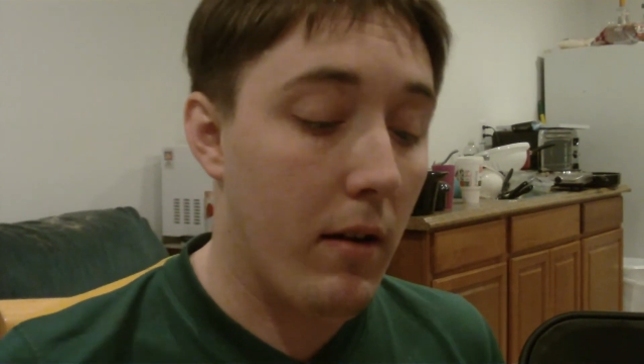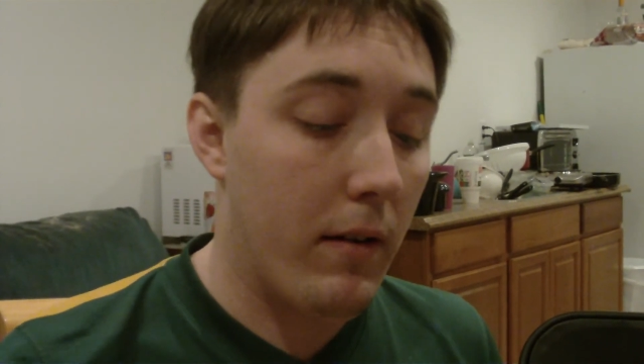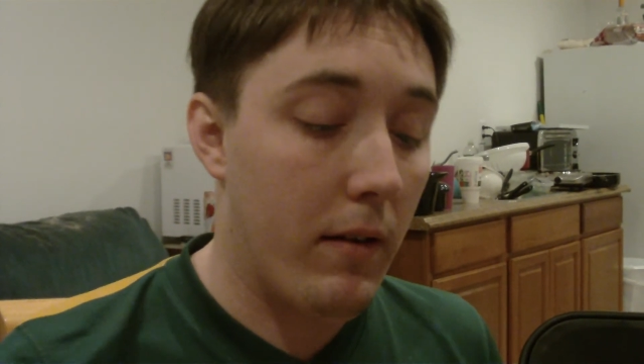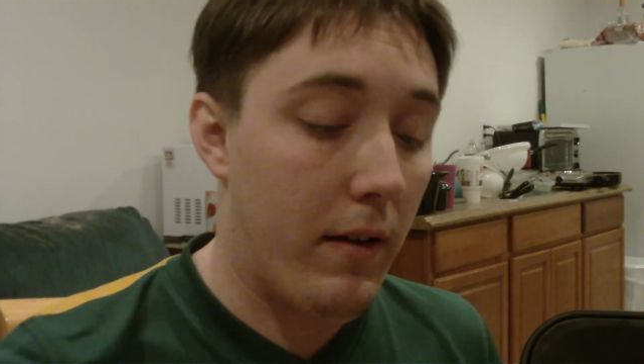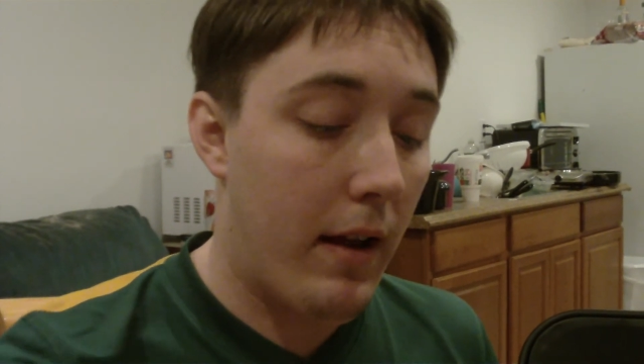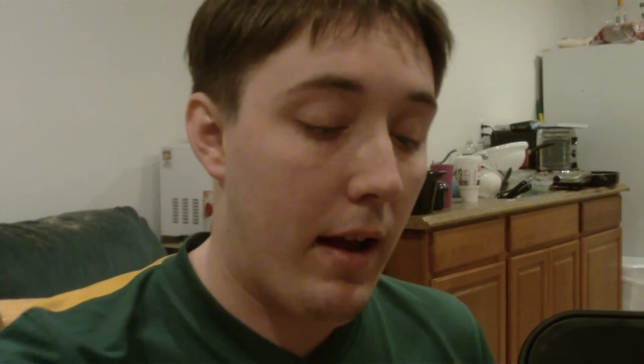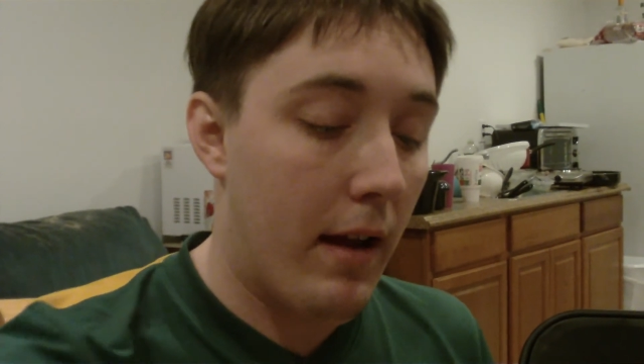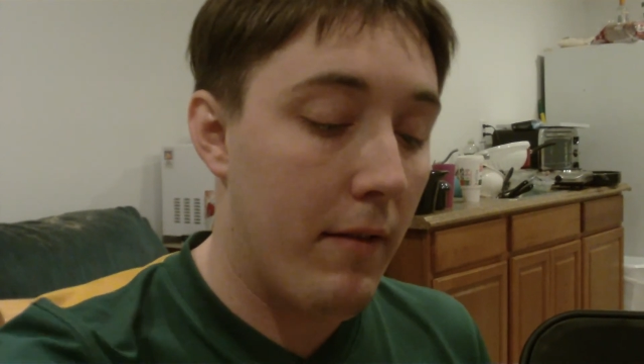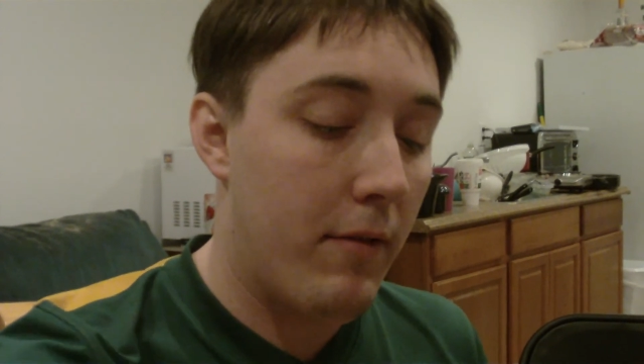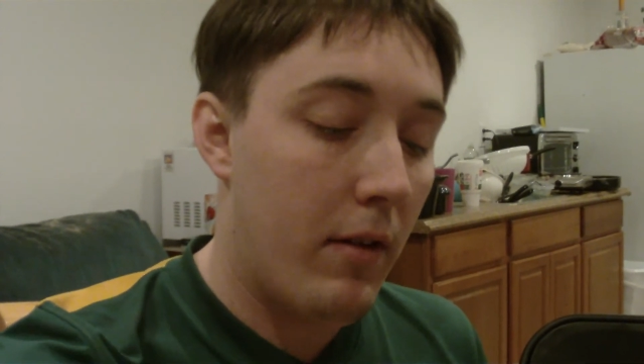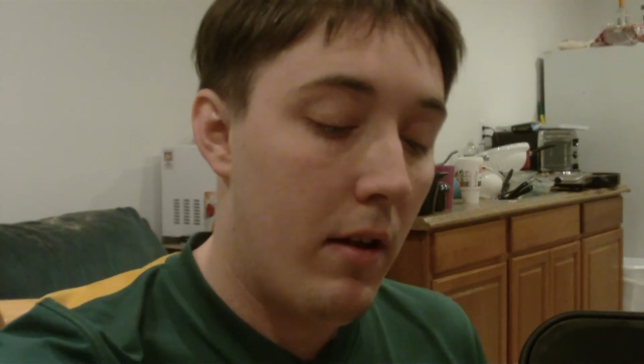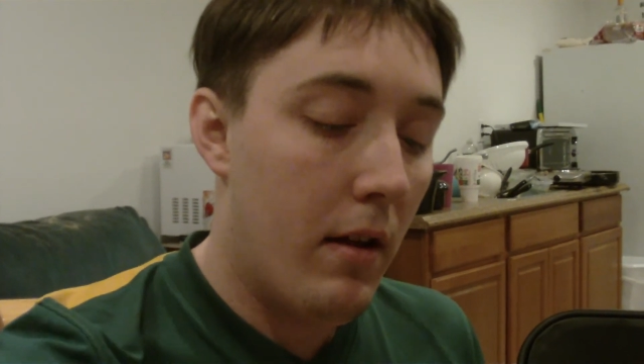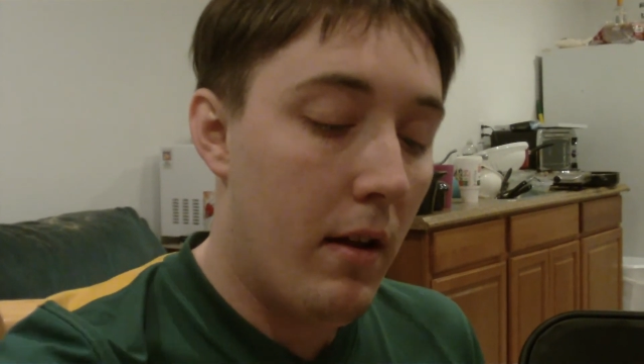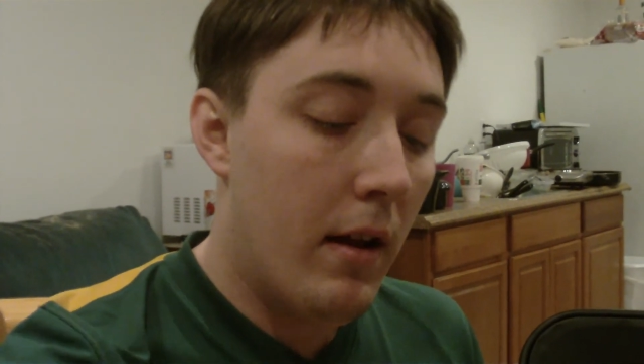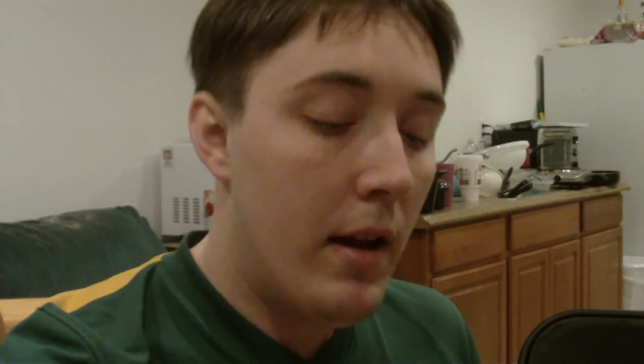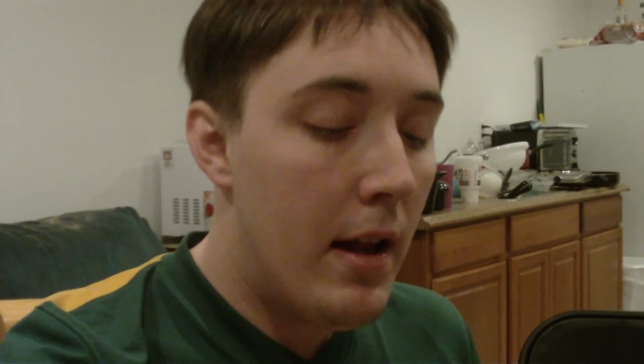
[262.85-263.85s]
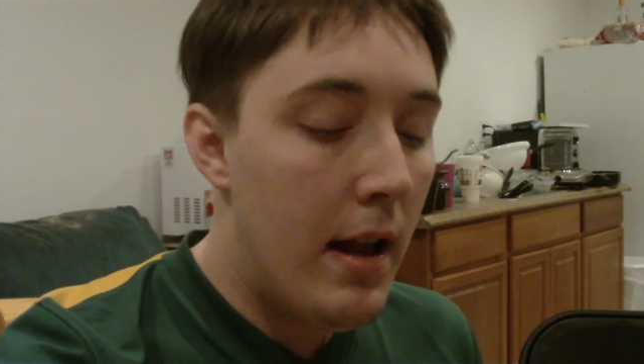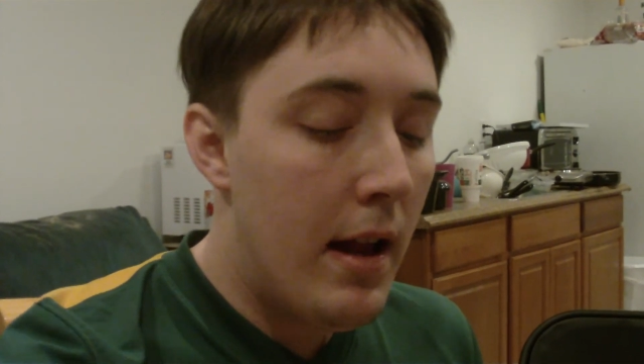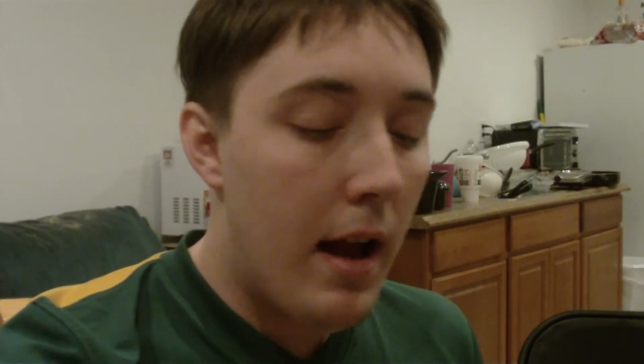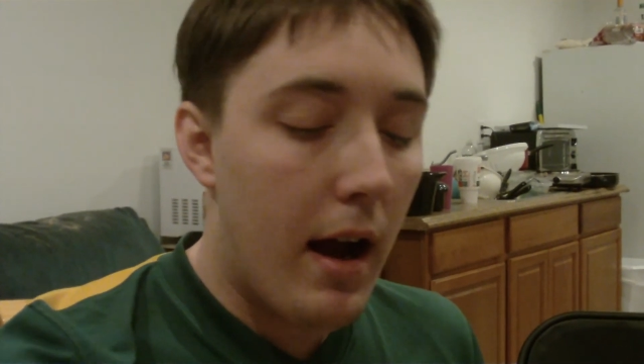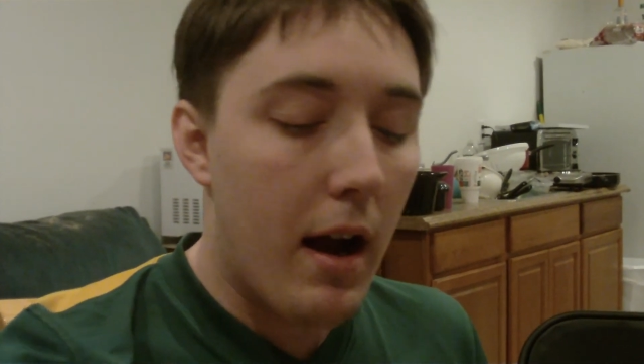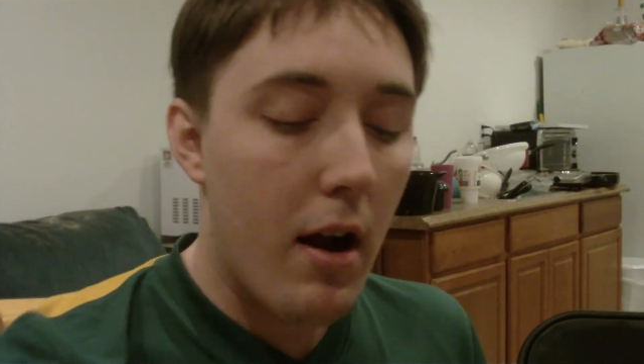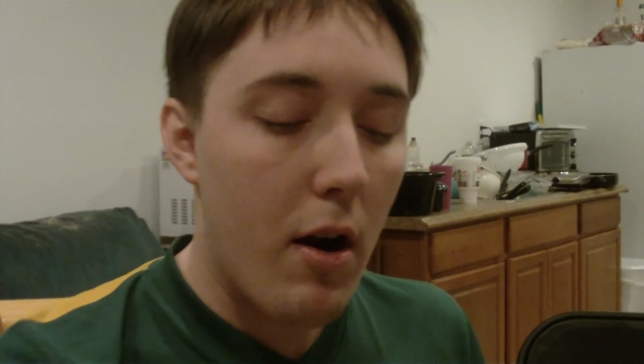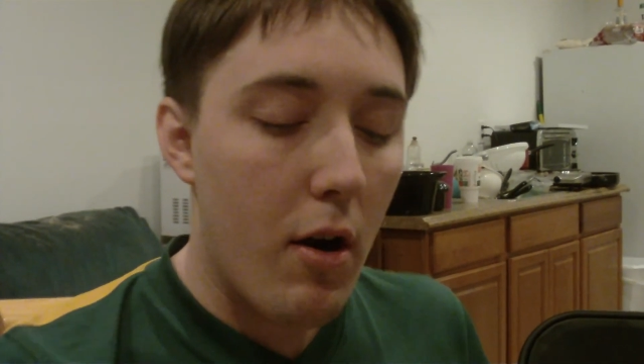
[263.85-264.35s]
card to
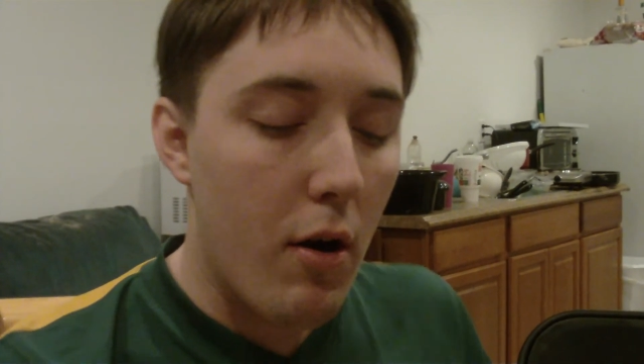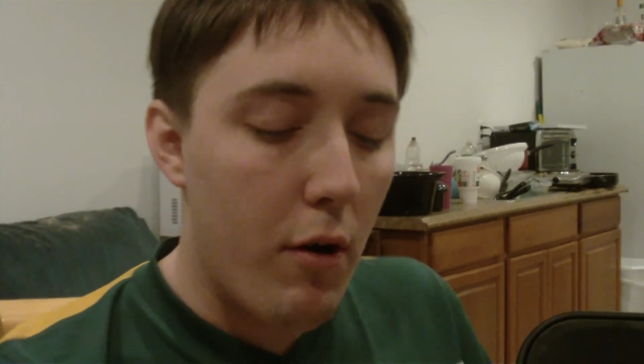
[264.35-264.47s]
have.